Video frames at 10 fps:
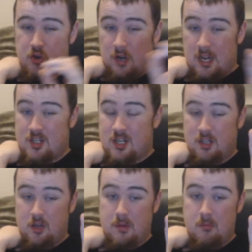has a
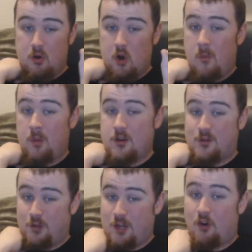little bit more complex
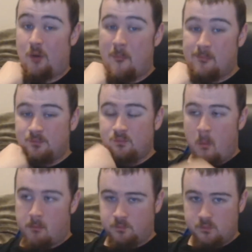flavour
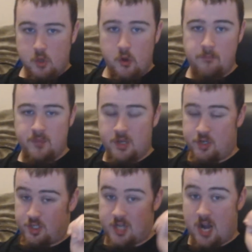to it than
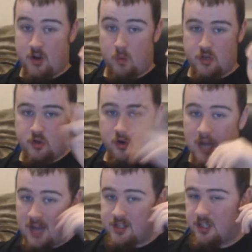just standard white sugar. It
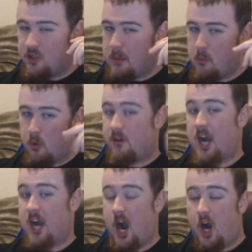has a little bit more of a
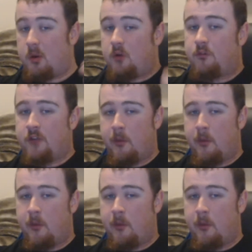caramel flavour,